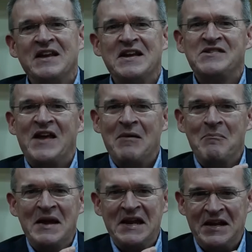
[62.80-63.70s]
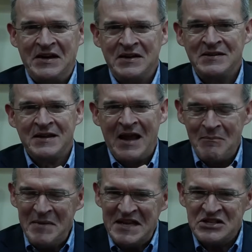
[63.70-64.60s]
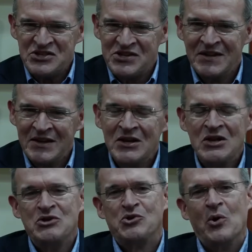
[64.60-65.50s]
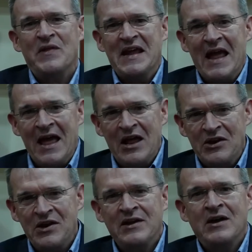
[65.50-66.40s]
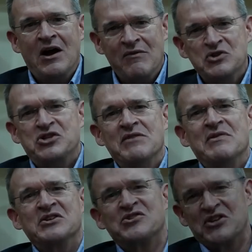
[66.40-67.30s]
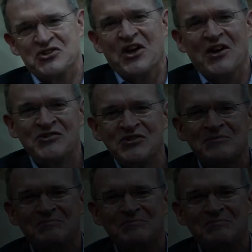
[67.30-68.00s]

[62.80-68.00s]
It is a means toward the end of achieving success.